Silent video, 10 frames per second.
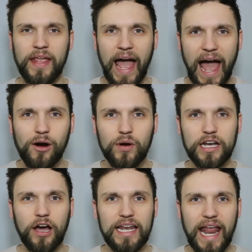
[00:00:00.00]
How
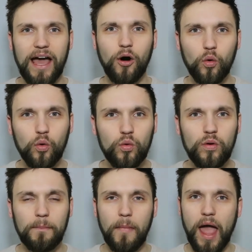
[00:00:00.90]
can I let
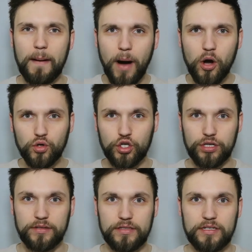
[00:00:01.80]
all my
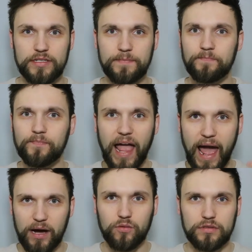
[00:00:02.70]
emotions
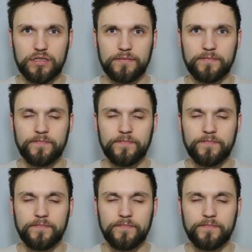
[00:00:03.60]
out?